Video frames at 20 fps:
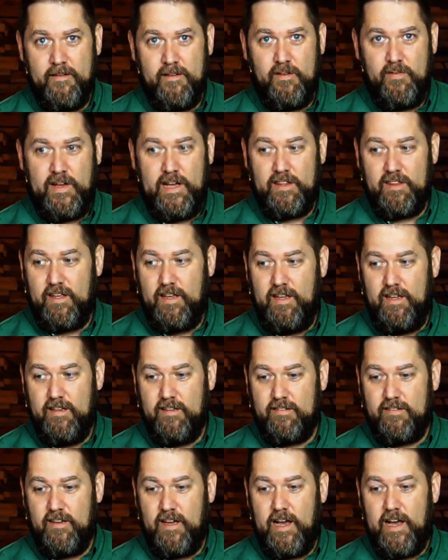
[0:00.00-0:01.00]
The fact that he
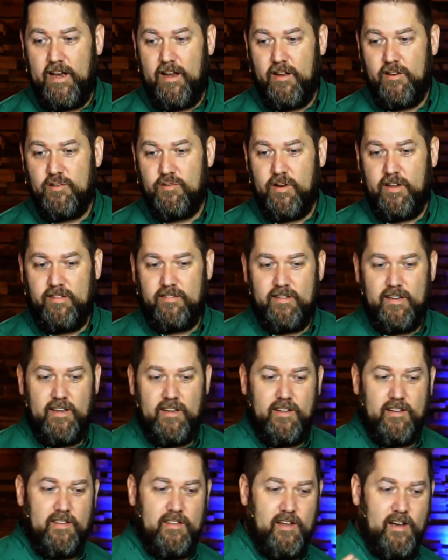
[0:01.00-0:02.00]
is not
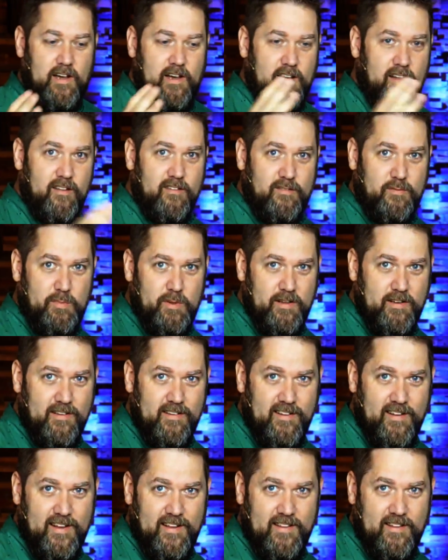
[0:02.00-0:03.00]
addressing the
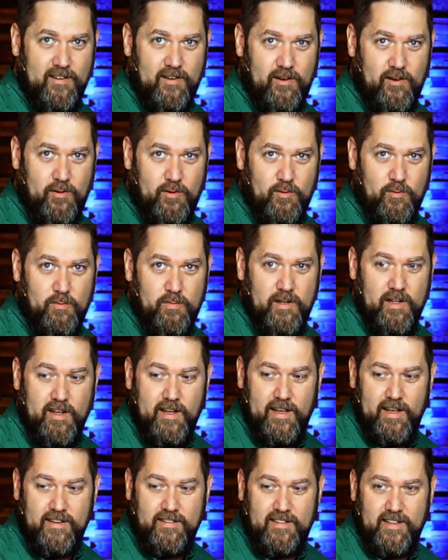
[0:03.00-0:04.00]
husband in the home
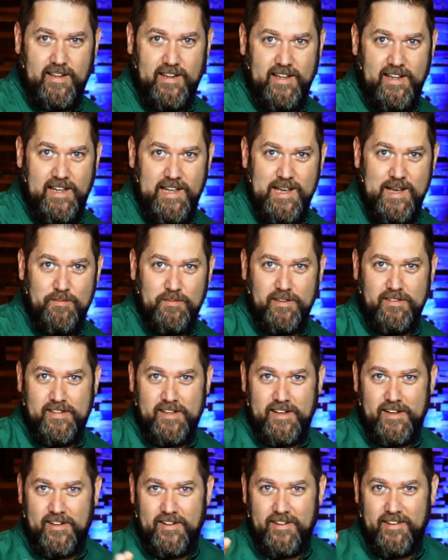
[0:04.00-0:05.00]
and telling him to
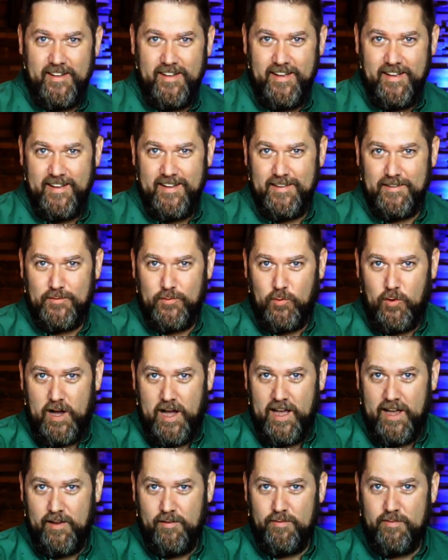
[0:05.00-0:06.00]
tell his
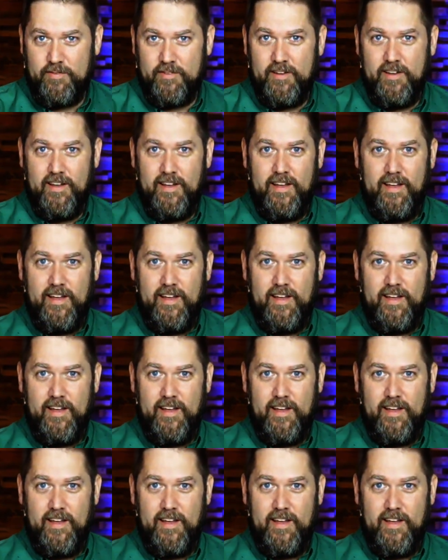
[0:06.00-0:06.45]
wife